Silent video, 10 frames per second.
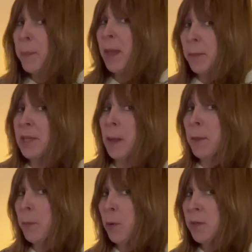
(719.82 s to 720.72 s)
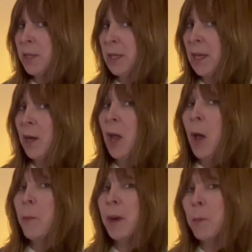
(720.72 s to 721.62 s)
be able to get my boots in here,
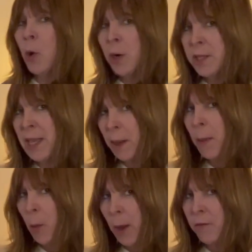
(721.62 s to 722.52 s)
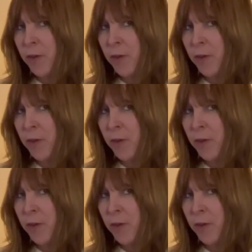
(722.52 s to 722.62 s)
but I'm going to take my weight